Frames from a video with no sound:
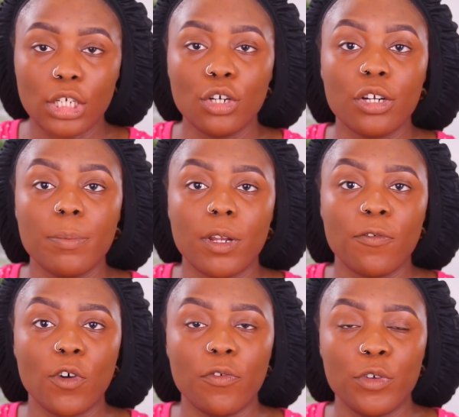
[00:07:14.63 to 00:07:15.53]
is the Huda Beauty
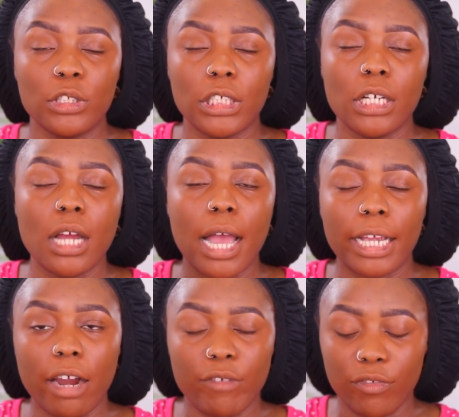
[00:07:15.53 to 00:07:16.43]
Faux Filter High
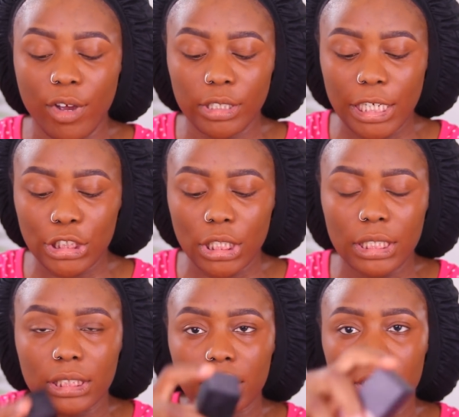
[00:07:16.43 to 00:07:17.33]
Coverage Foundation.
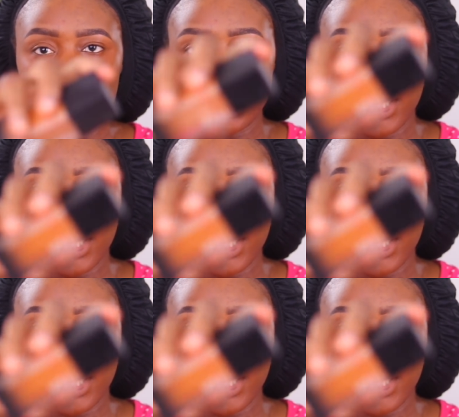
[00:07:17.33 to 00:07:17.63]
This is in the